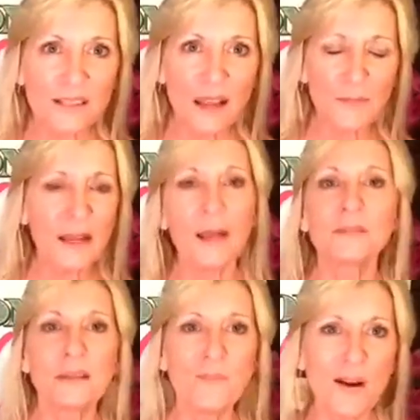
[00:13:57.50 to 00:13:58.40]
coming
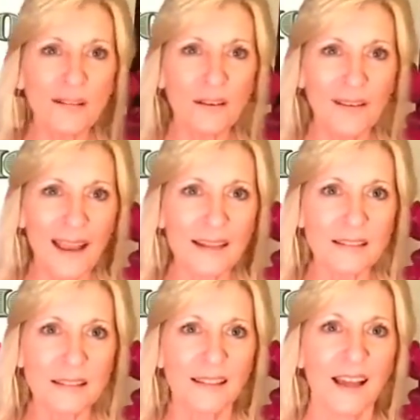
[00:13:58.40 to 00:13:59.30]
up? Tomorrow
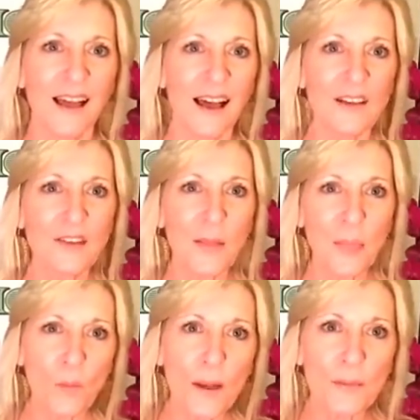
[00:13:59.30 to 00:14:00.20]
night, I've got
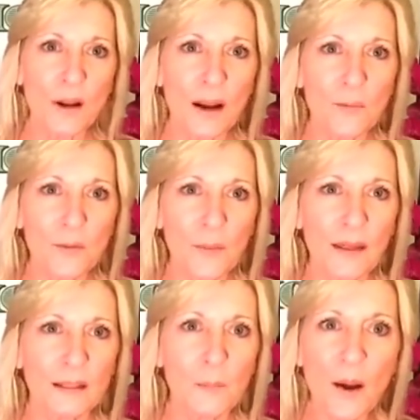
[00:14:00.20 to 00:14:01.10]
the webinar with
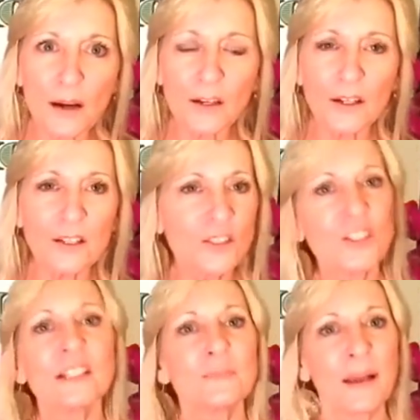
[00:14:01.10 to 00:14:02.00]
Melanie Parker.
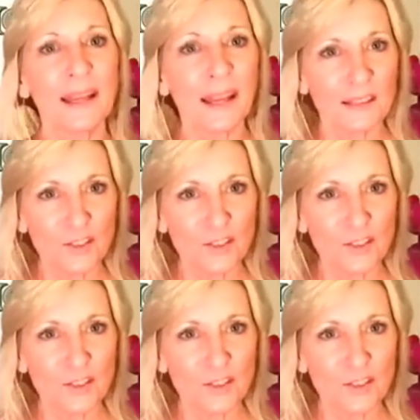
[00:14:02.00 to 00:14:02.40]
She's my guest